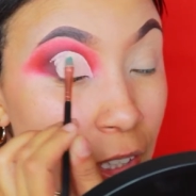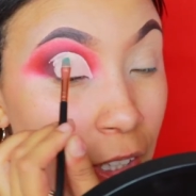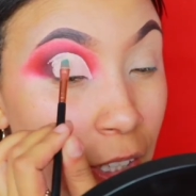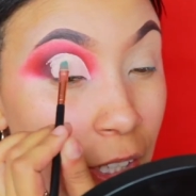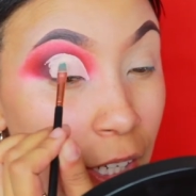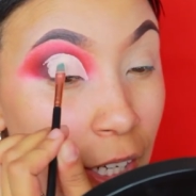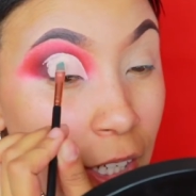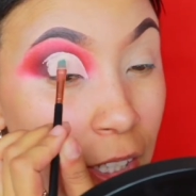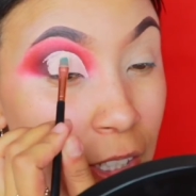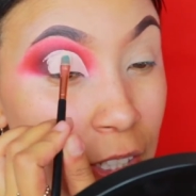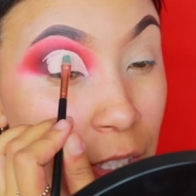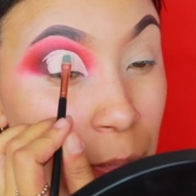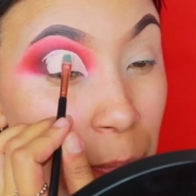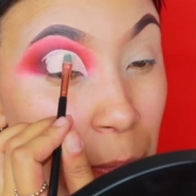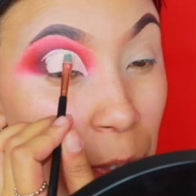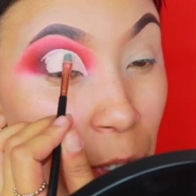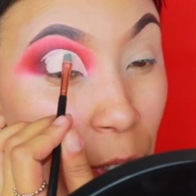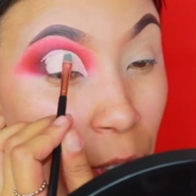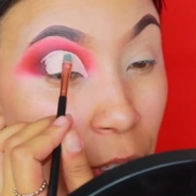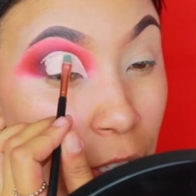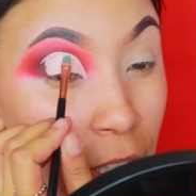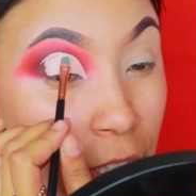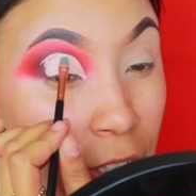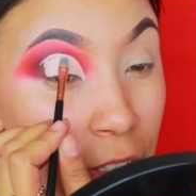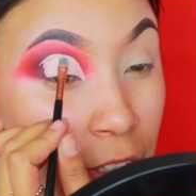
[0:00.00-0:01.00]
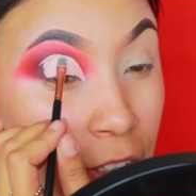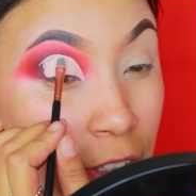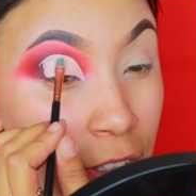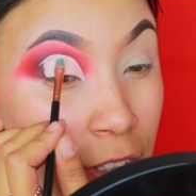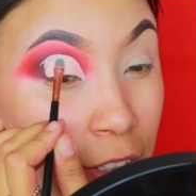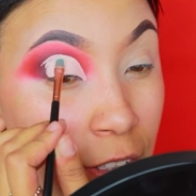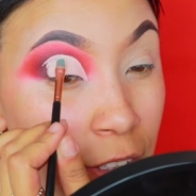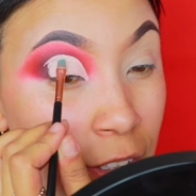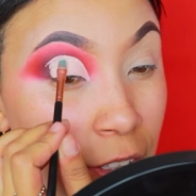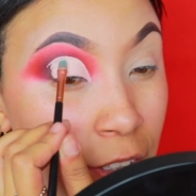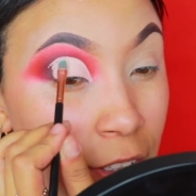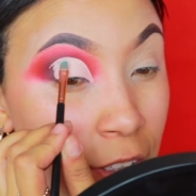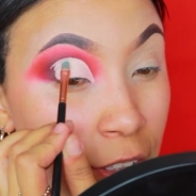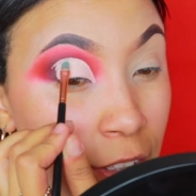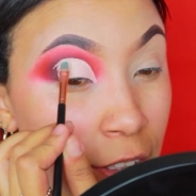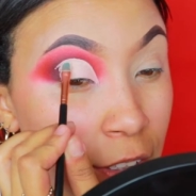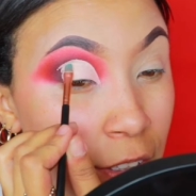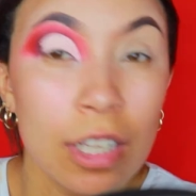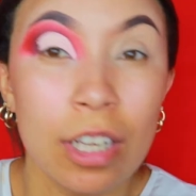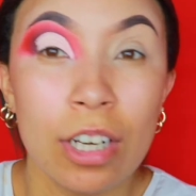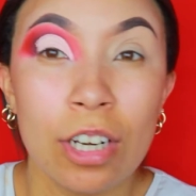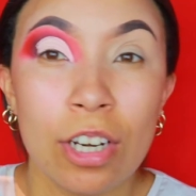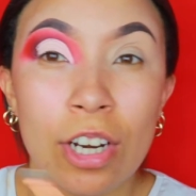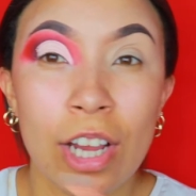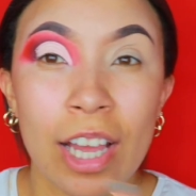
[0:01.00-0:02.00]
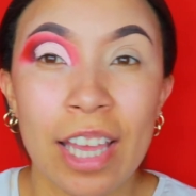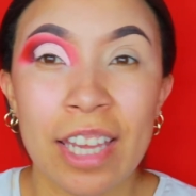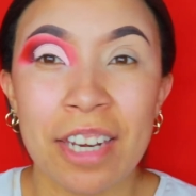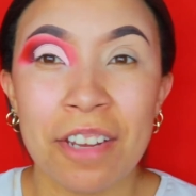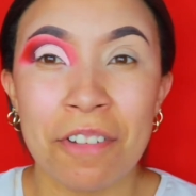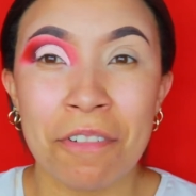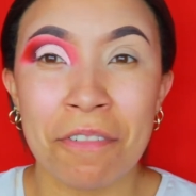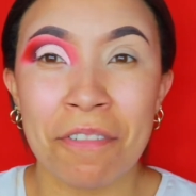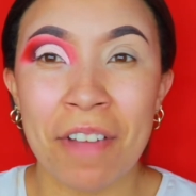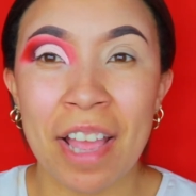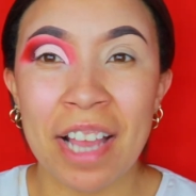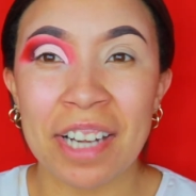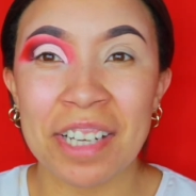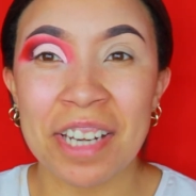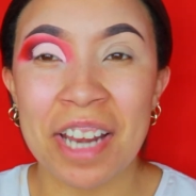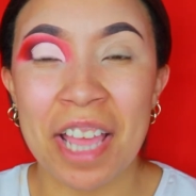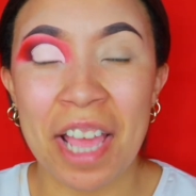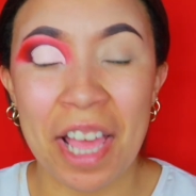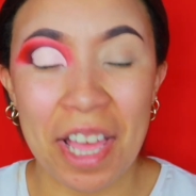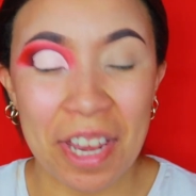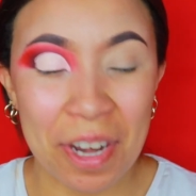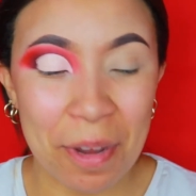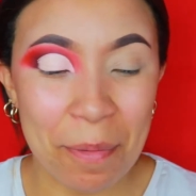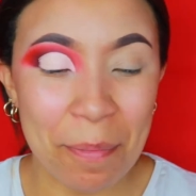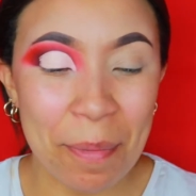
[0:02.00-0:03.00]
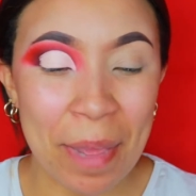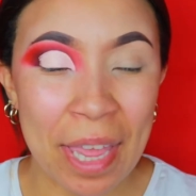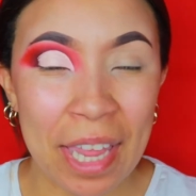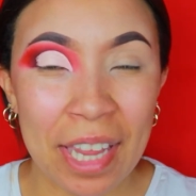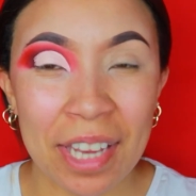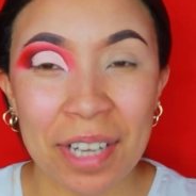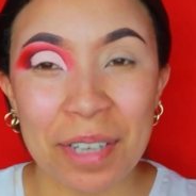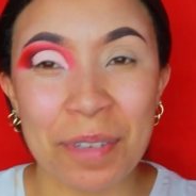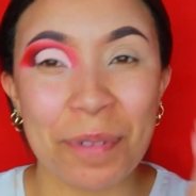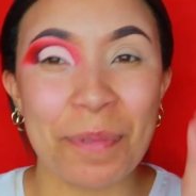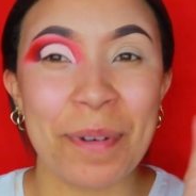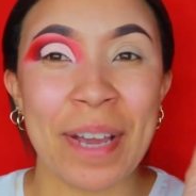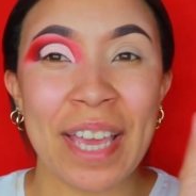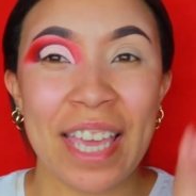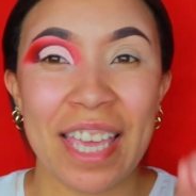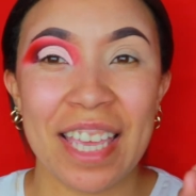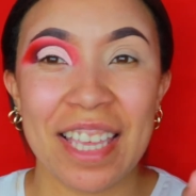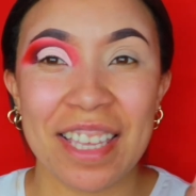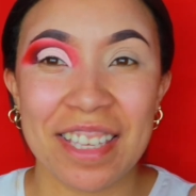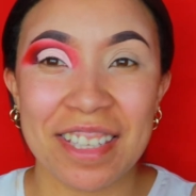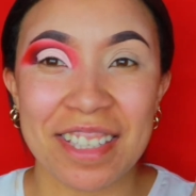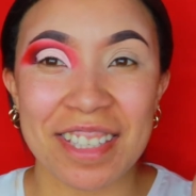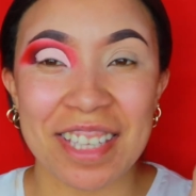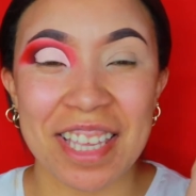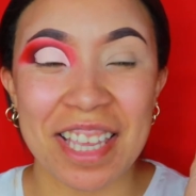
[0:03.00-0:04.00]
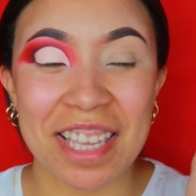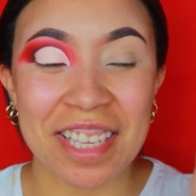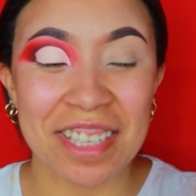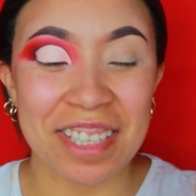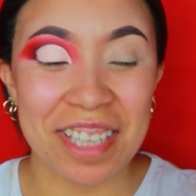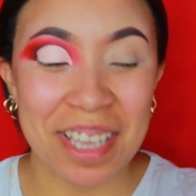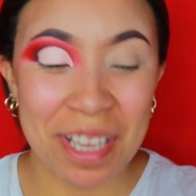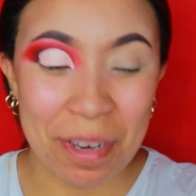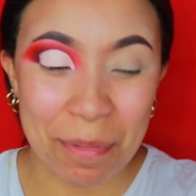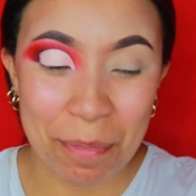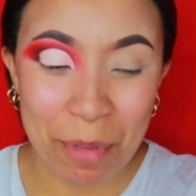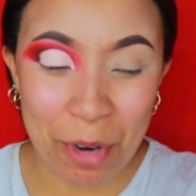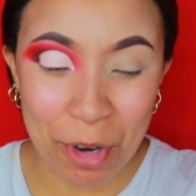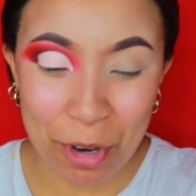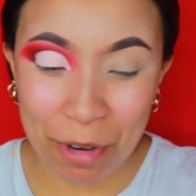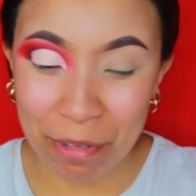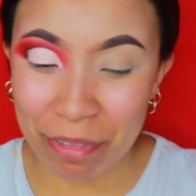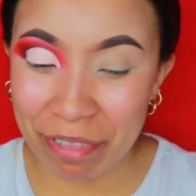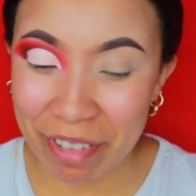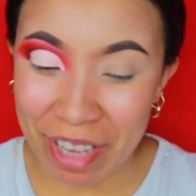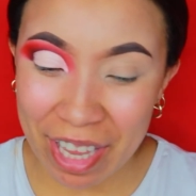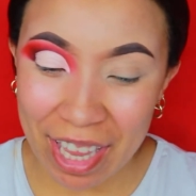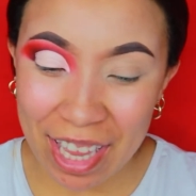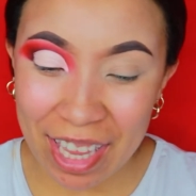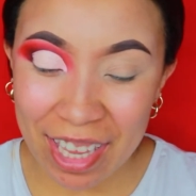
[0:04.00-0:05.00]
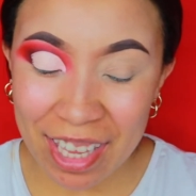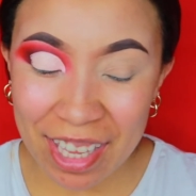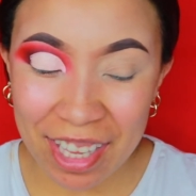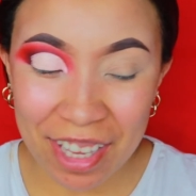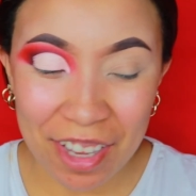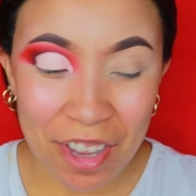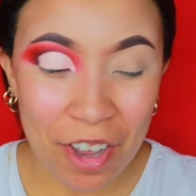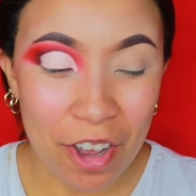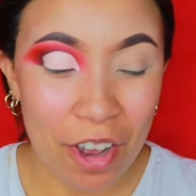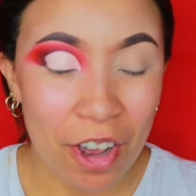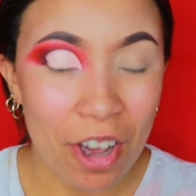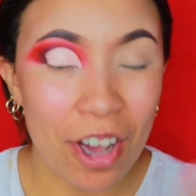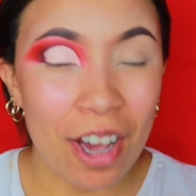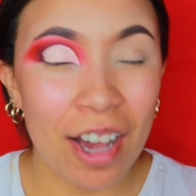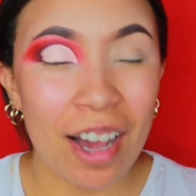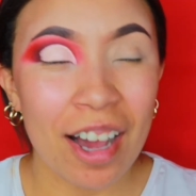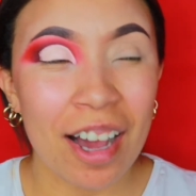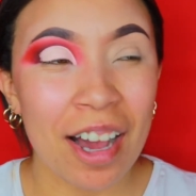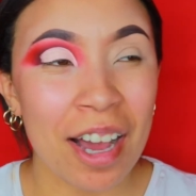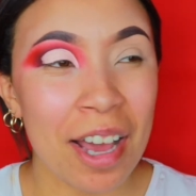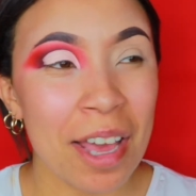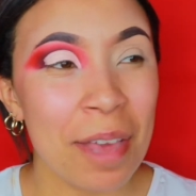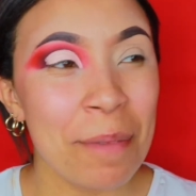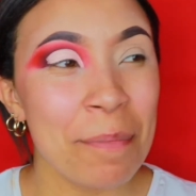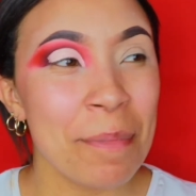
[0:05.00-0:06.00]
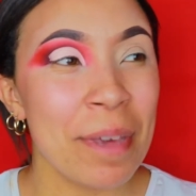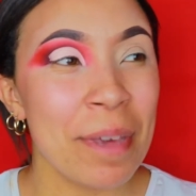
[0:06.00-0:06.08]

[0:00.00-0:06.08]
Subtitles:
Like, let's be honest. Like, and the fact now that P. Louise is in Morphe, I